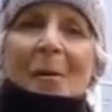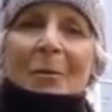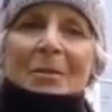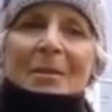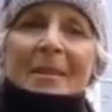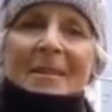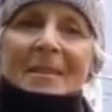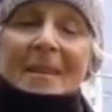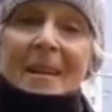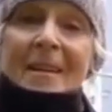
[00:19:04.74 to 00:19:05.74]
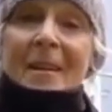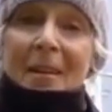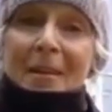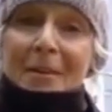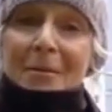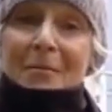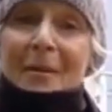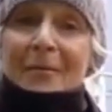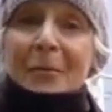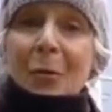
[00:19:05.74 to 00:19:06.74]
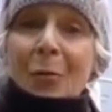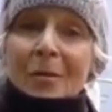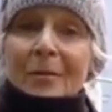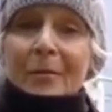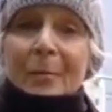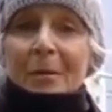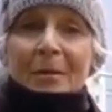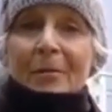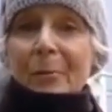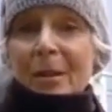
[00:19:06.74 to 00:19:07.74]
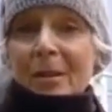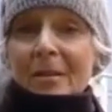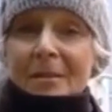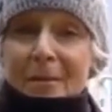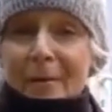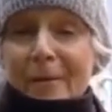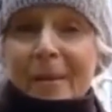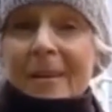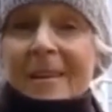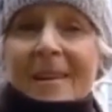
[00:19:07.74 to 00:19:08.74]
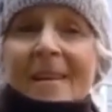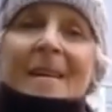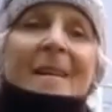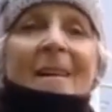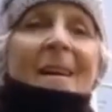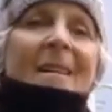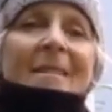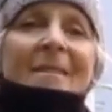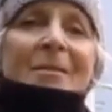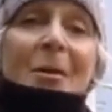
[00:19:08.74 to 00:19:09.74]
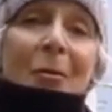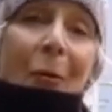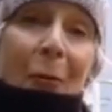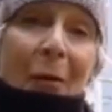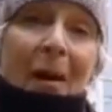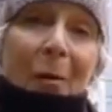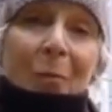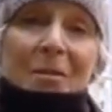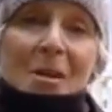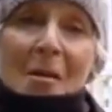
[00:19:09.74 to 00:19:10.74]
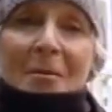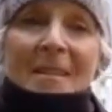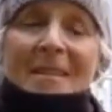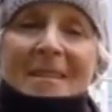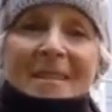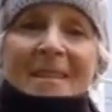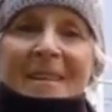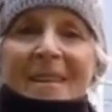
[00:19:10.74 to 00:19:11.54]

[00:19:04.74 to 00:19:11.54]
I'd just like to say thank you, Suranne, for your wonderful body of work so far and all your help with charities.